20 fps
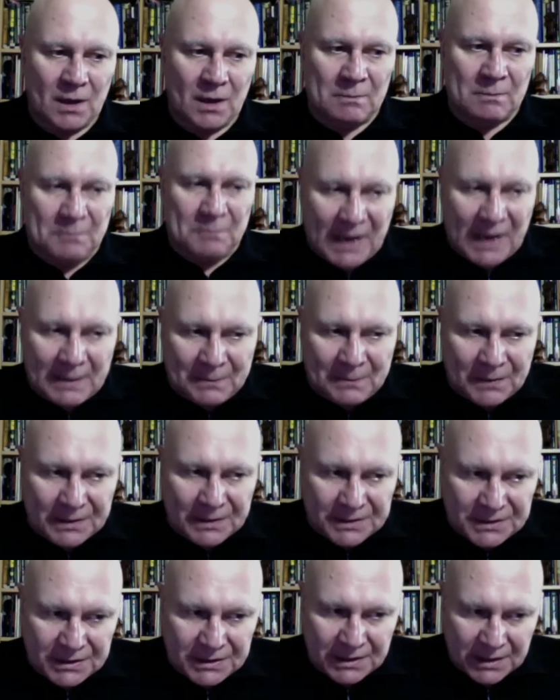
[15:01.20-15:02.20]
peppered
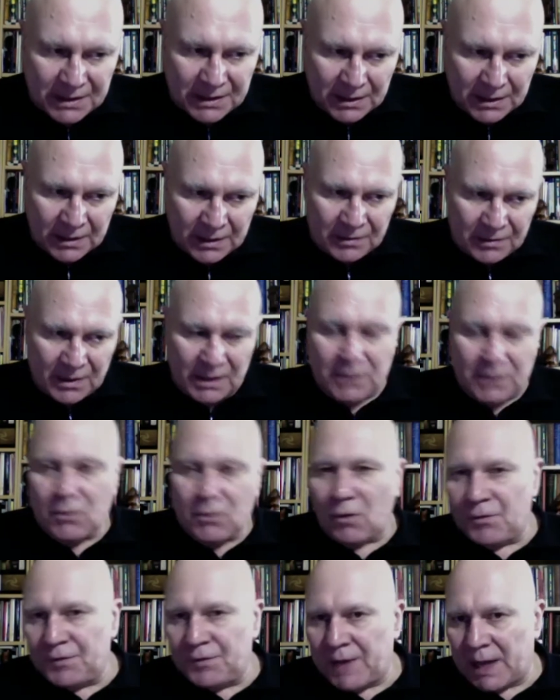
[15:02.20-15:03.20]
the
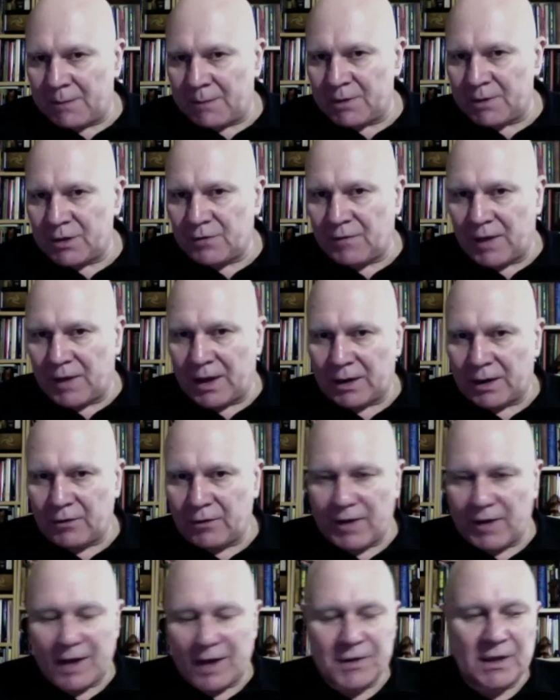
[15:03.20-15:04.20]
northern hemisphere,
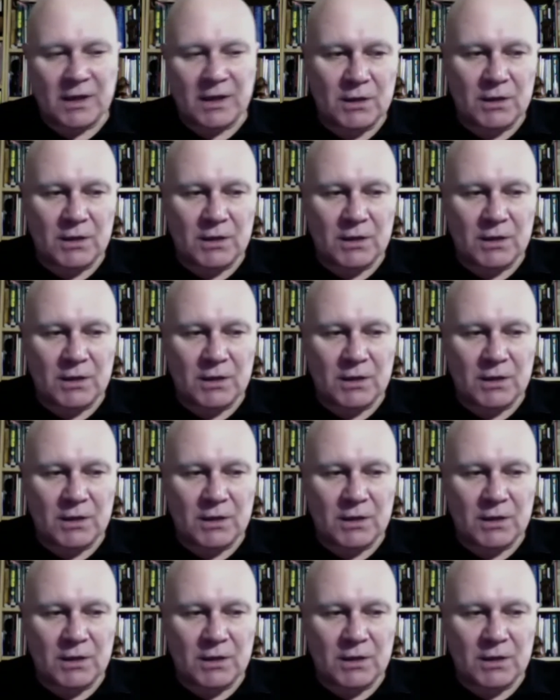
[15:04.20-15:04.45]
creating